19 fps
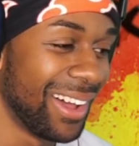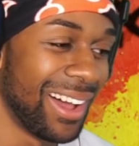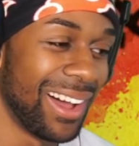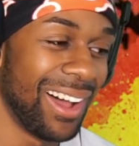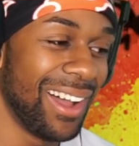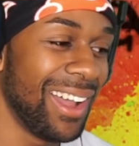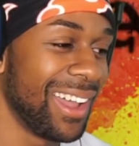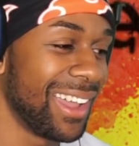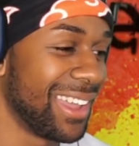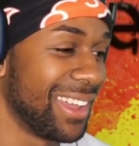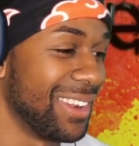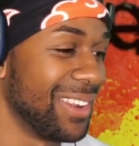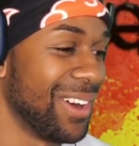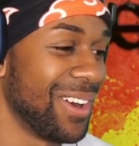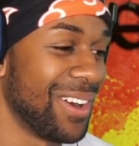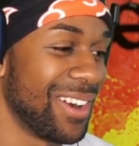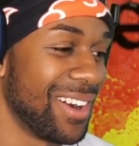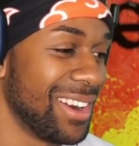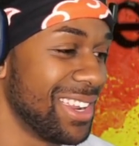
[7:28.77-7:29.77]
I can
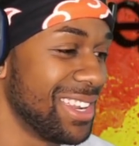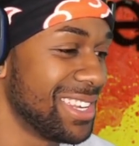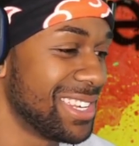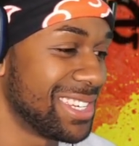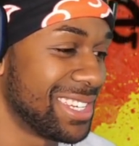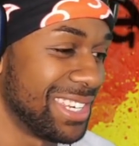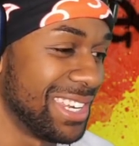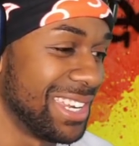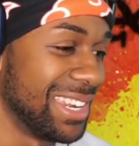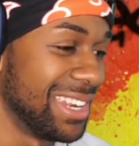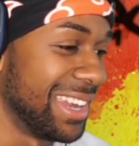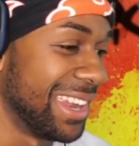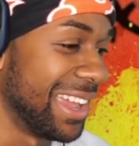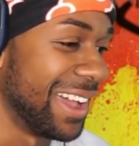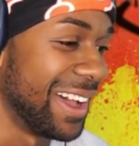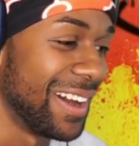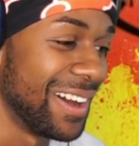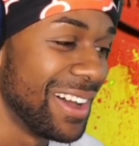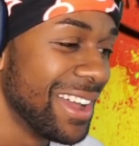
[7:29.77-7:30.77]
already see it
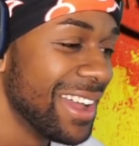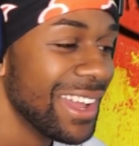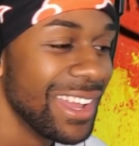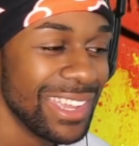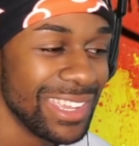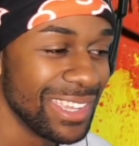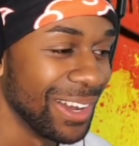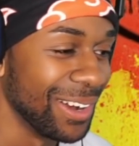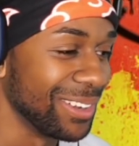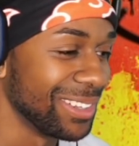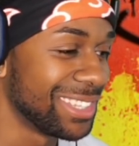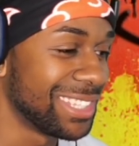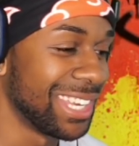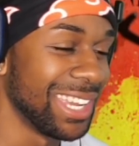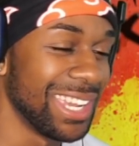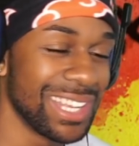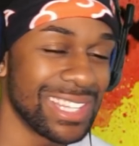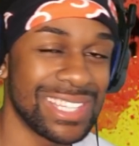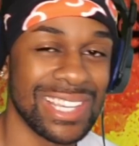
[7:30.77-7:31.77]
now. Yo,
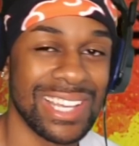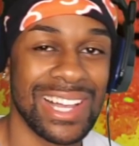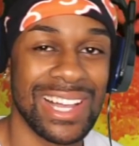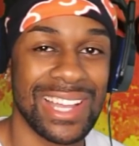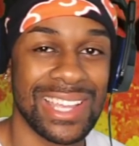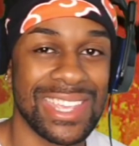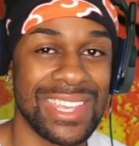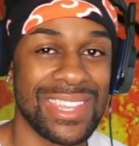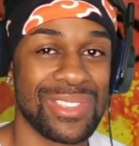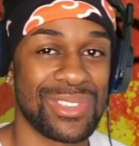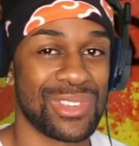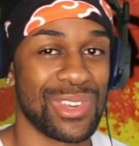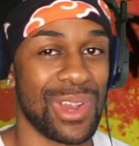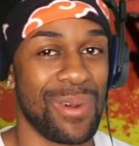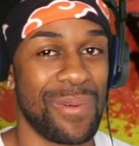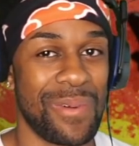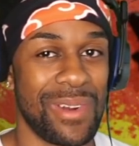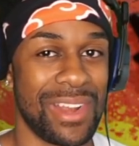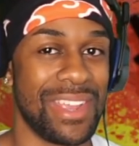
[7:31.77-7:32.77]
TikTok in
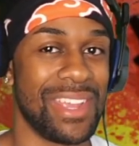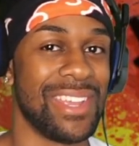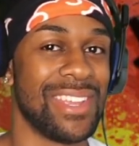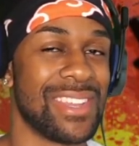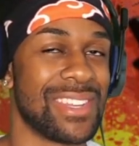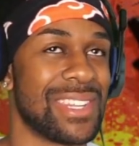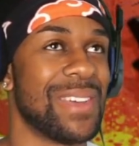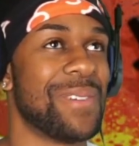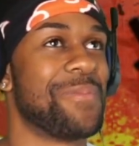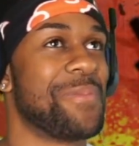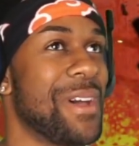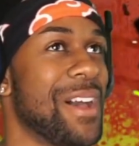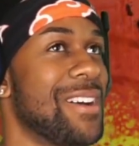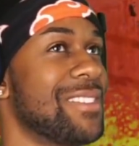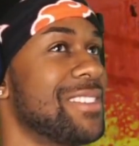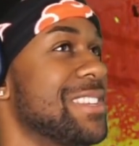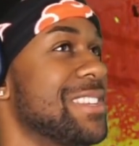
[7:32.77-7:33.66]
Germany is about